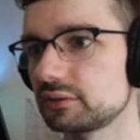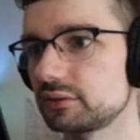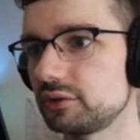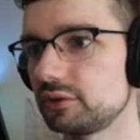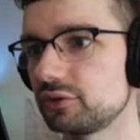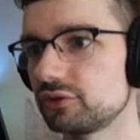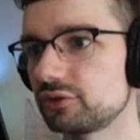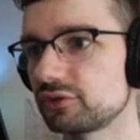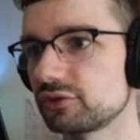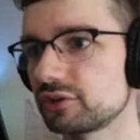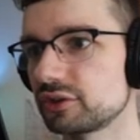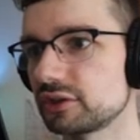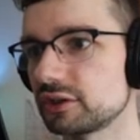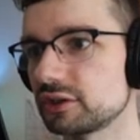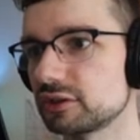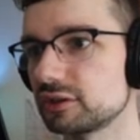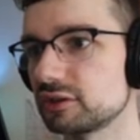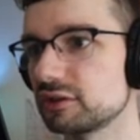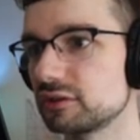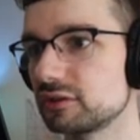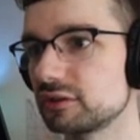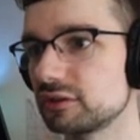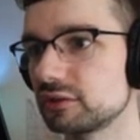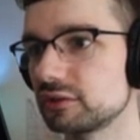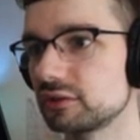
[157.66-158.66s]
You're just gonna
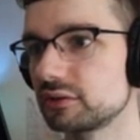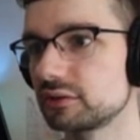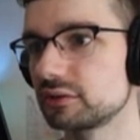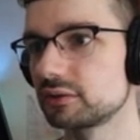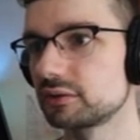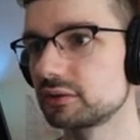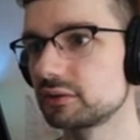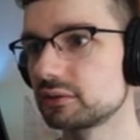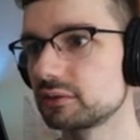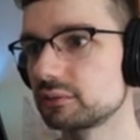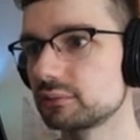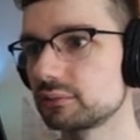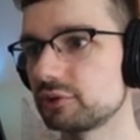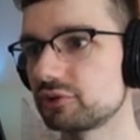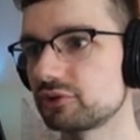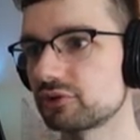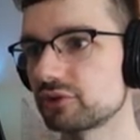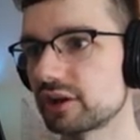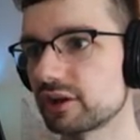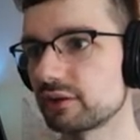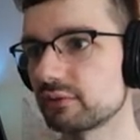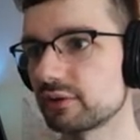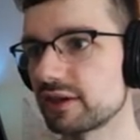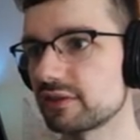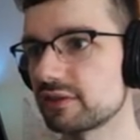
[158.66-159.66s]
put
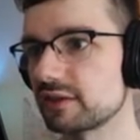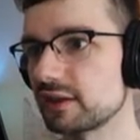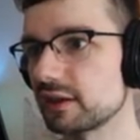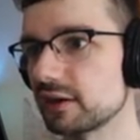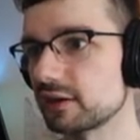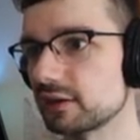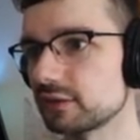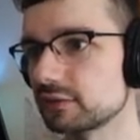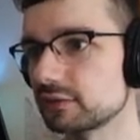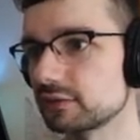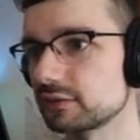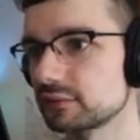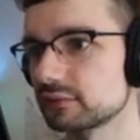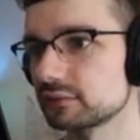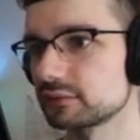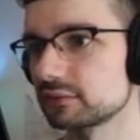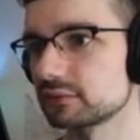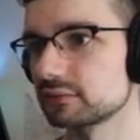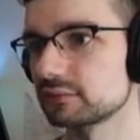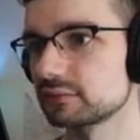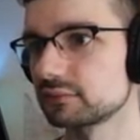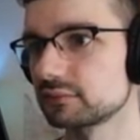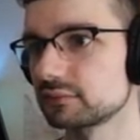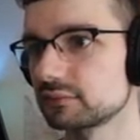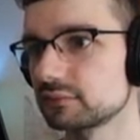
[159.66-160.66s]
your head right there?
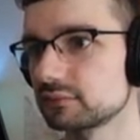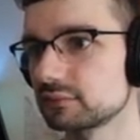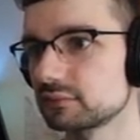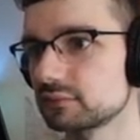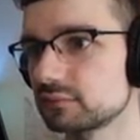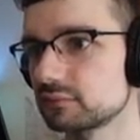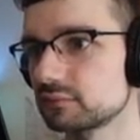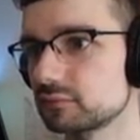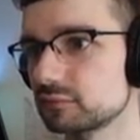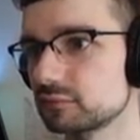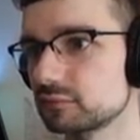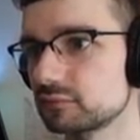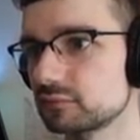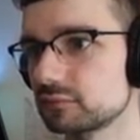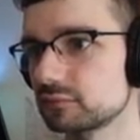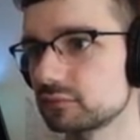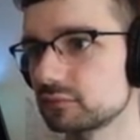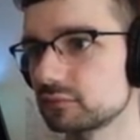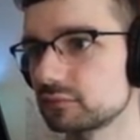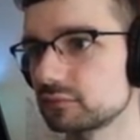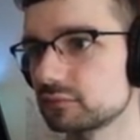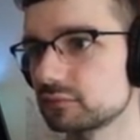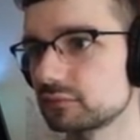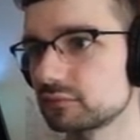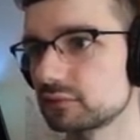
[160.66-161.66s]

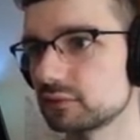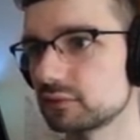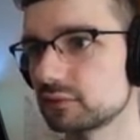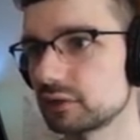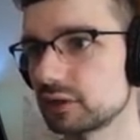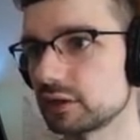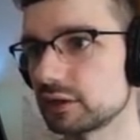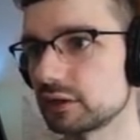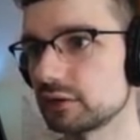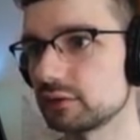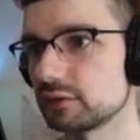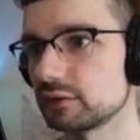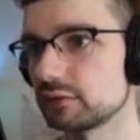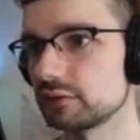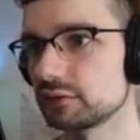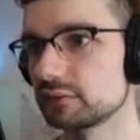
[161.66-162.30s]
Uh-oh.